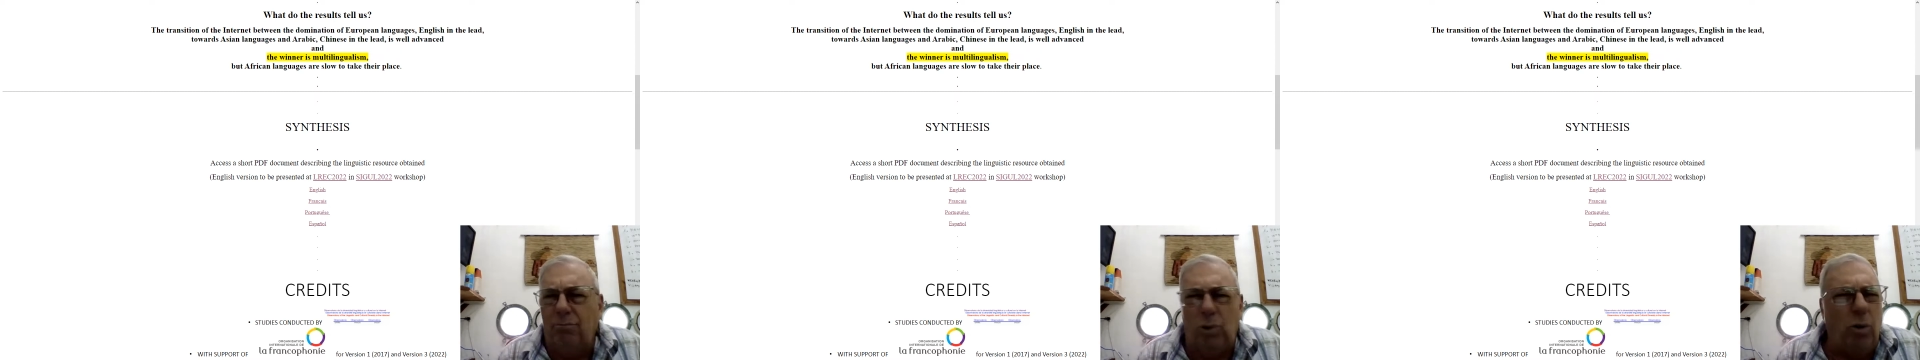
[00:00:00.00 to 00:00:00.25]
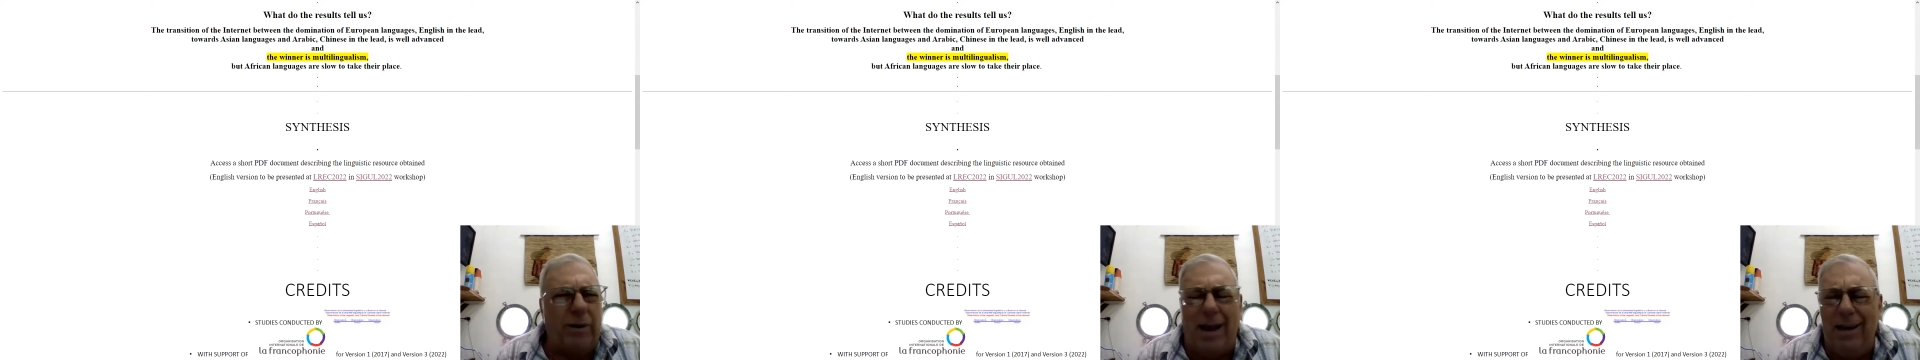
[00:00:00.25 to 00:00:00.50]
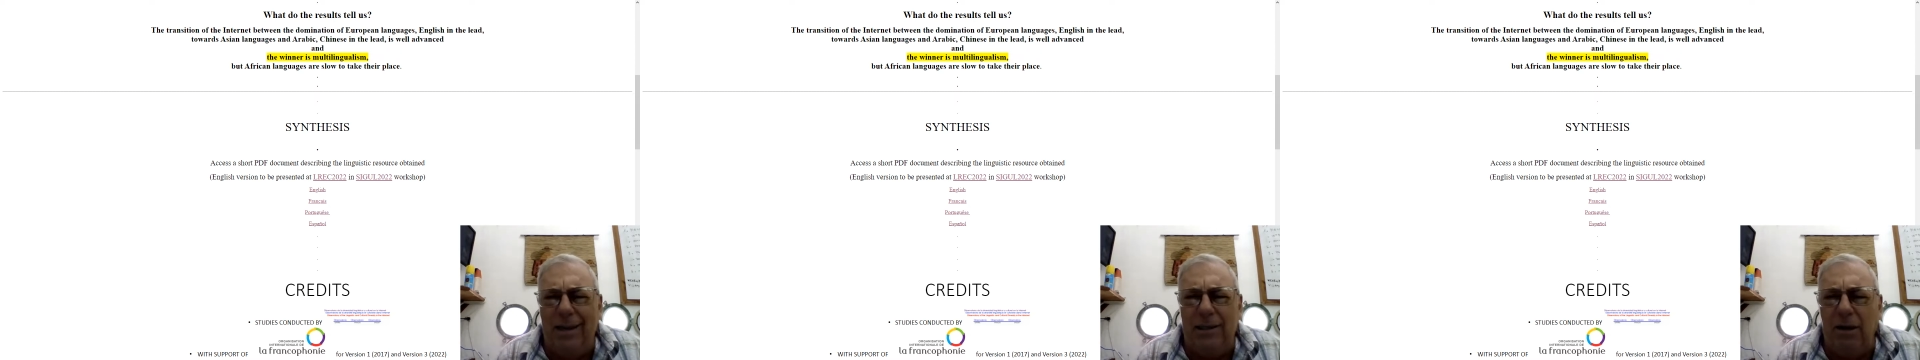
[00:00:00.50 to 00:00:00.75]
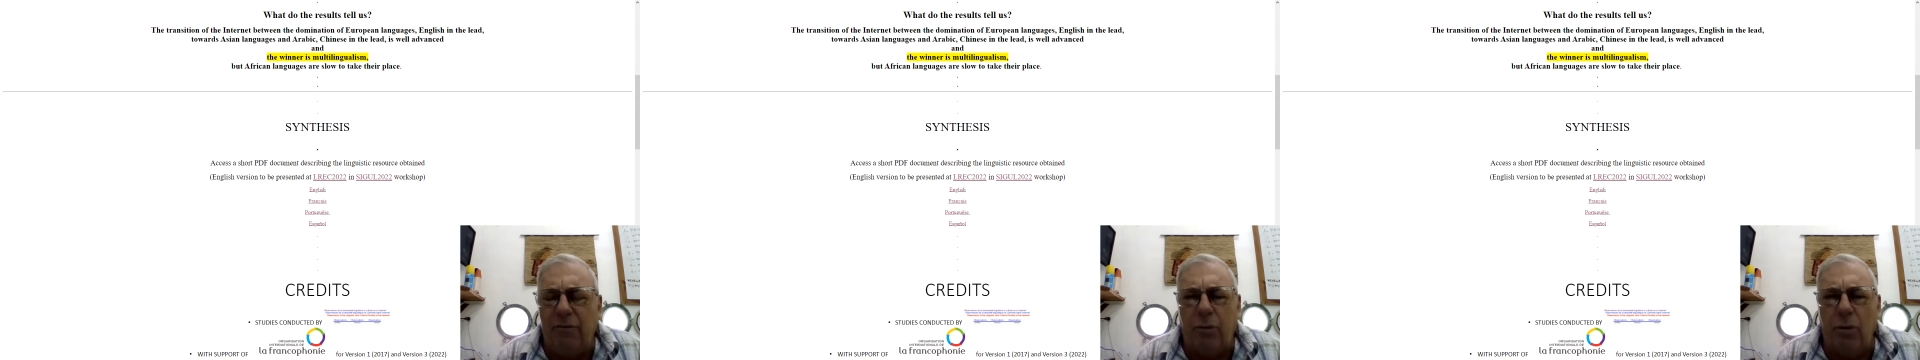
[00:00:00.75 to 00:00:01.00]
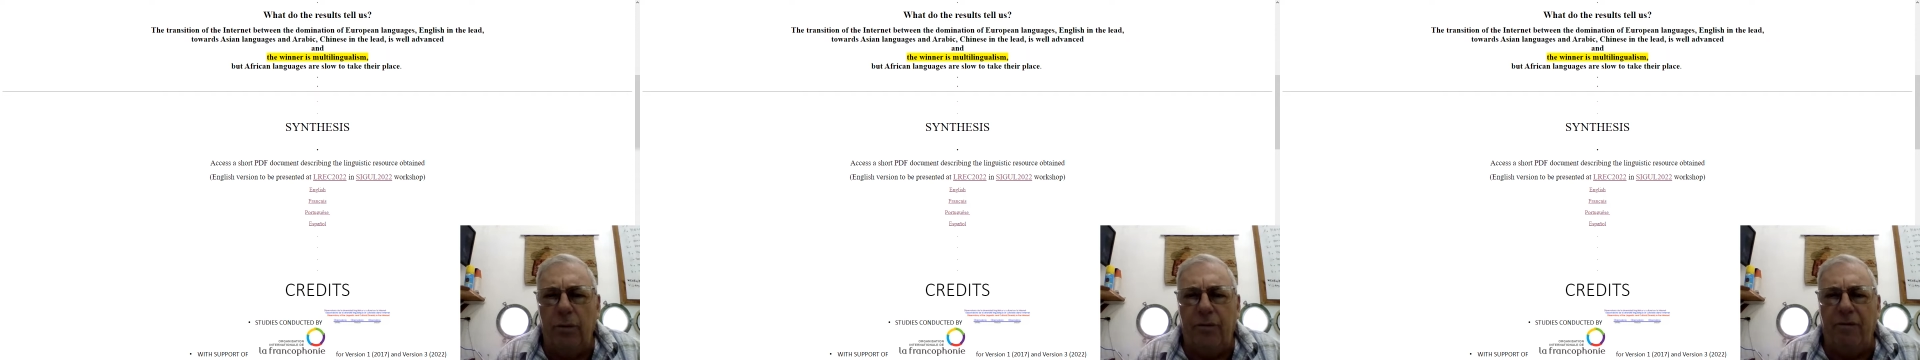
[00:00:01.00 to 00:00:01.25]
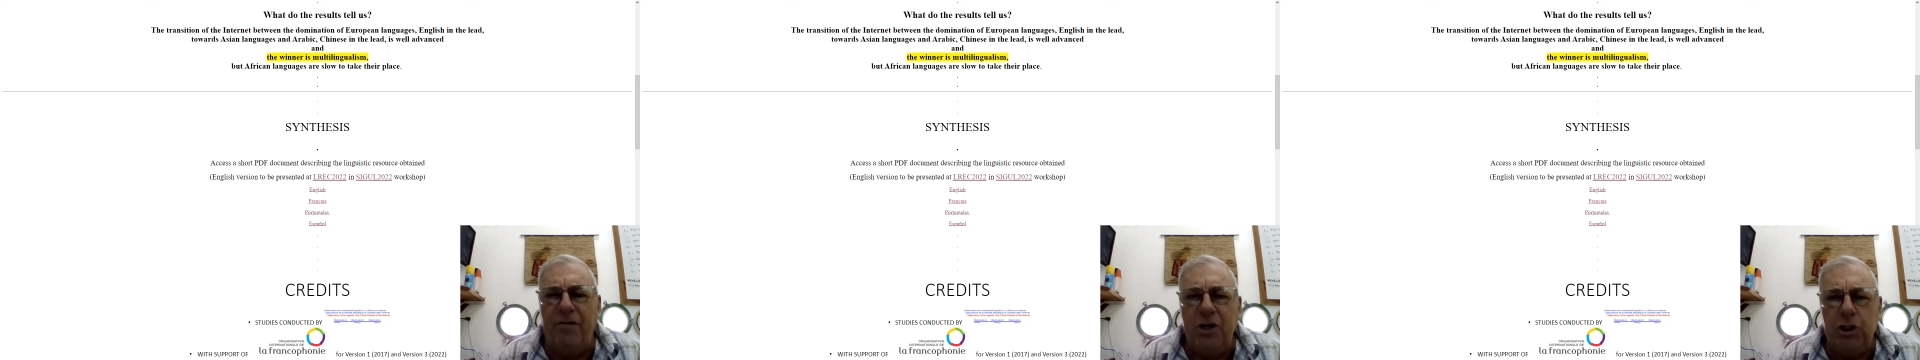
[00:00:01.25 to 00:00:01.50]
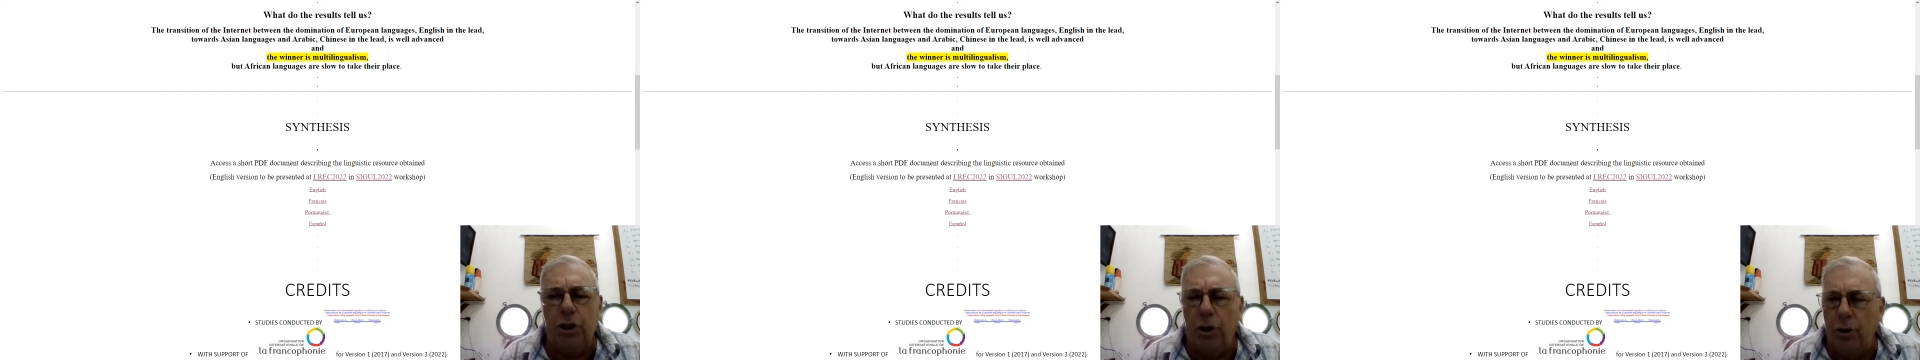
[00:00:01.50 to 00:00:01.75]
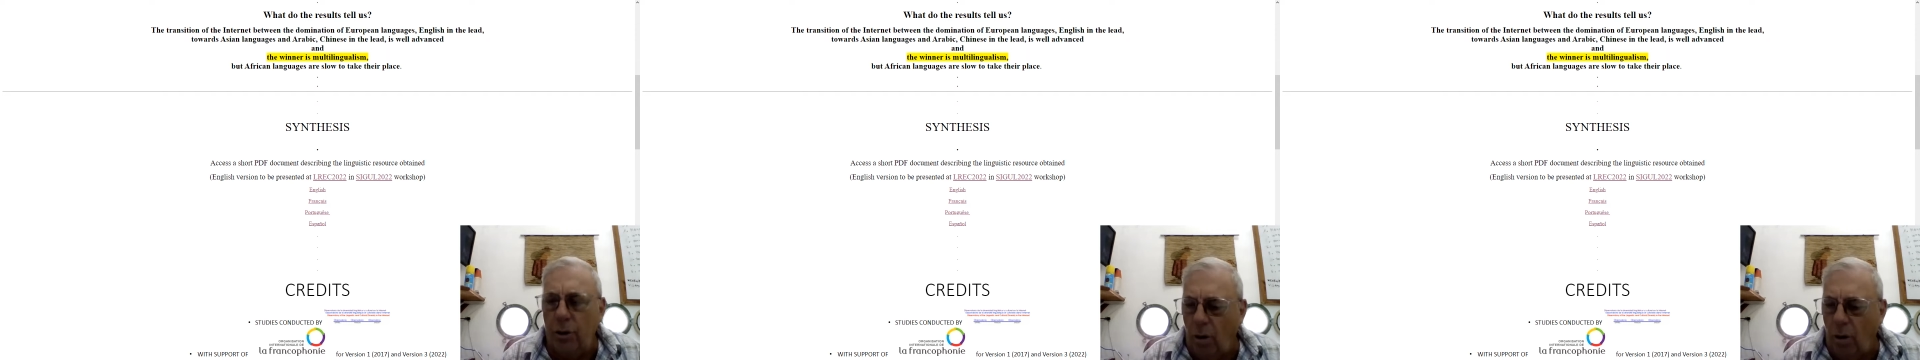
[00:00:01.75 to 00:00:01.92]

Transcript: Totally different vision